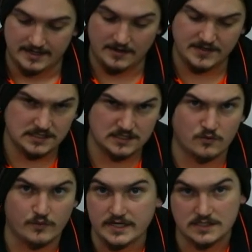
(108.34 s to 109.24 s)
Now this is the
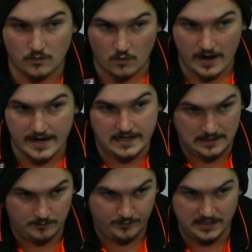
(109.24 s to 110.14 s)
reason why
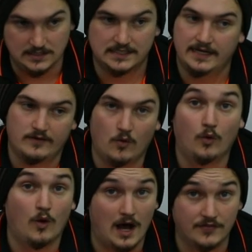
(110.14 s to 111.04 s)
it beats out
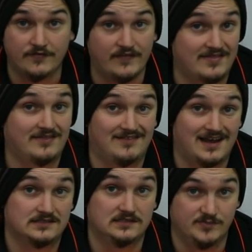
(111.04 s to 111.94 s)
all other Death and
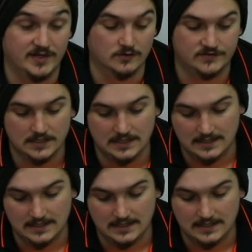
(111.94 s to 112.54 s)
Taxes builds.